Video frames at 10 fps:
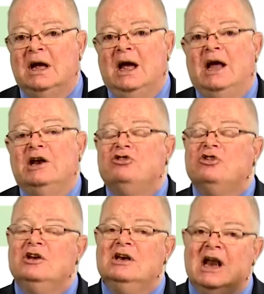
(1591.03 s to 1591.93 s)
and it
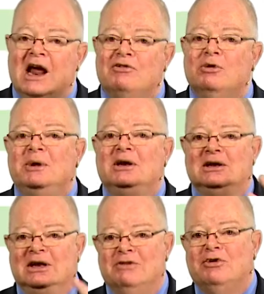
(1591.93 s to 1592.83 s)
should never be
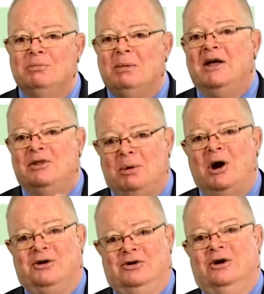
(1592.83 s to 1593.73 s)
delivered by the
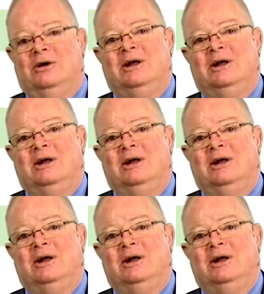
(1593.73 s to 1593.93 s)
partner.